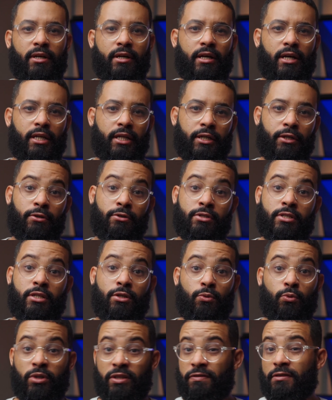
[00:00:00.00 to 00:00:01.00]
and I use
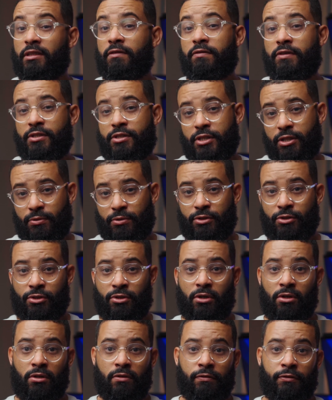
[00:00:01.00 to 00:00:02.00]
it with DaVinci
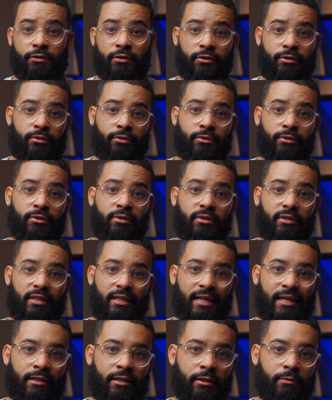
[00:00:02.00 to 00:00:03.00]
Resolve to
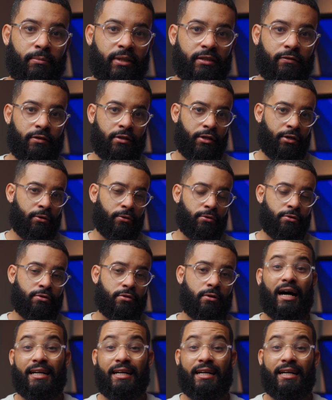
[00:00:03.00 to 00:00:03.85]
edit my videos.